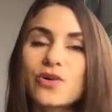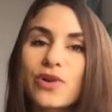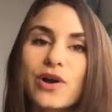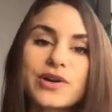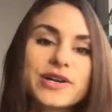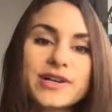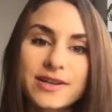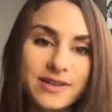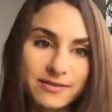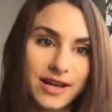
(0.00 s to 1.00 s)
longer
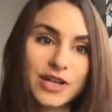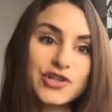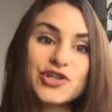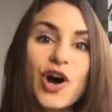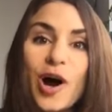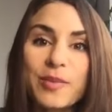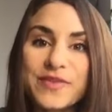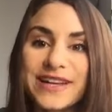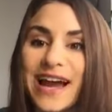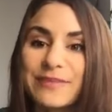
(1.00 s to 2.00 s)
a job
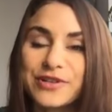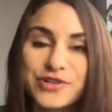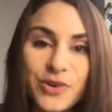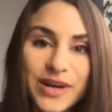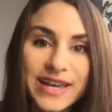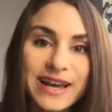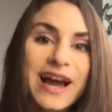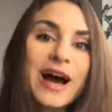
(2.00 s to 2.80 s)
that I'm enjoying,